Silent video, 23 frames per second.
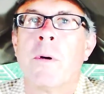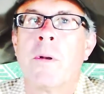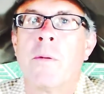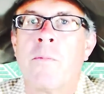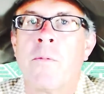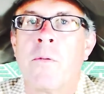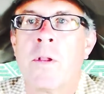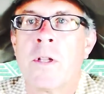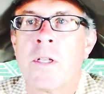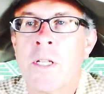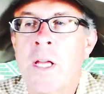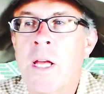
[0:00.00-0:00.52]
But
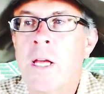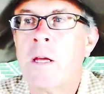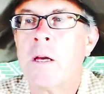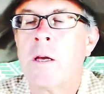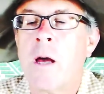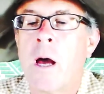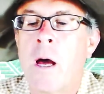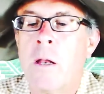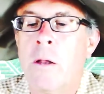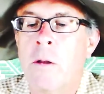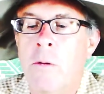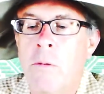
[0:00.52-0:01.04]
for the sake
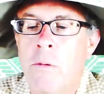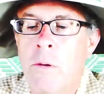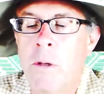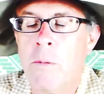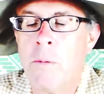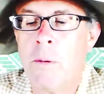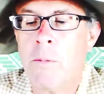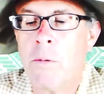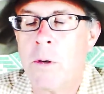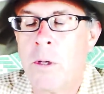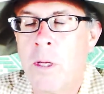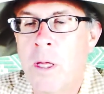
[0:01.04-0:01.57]
of
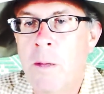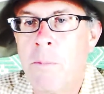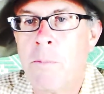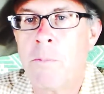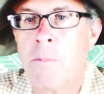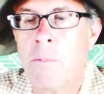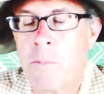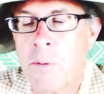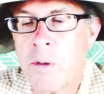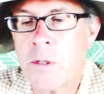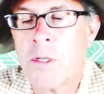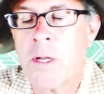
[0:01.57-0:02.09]
continuity, we will keep
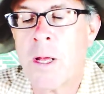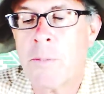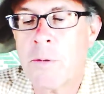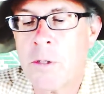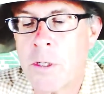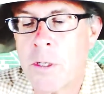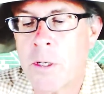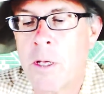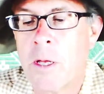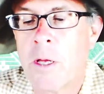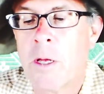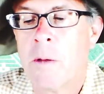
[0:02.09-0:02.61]

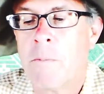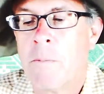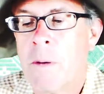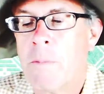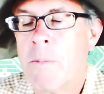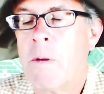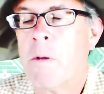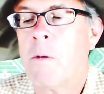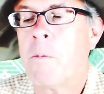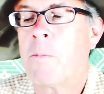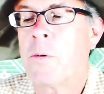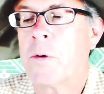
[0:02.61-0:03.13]
perception,
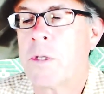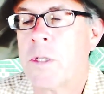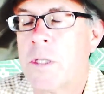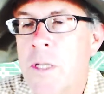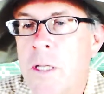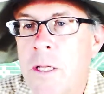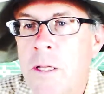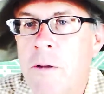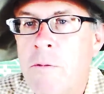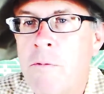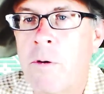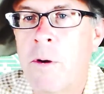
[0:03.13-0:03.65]
but we will
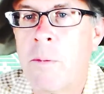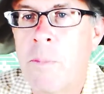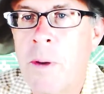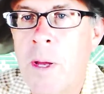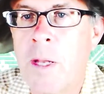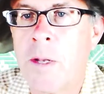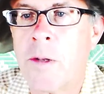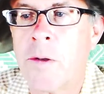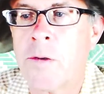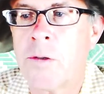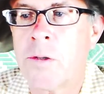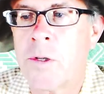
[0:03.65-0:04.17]
perceive
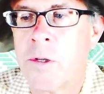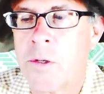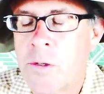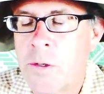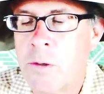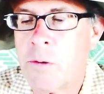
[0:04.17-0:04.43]
repentance.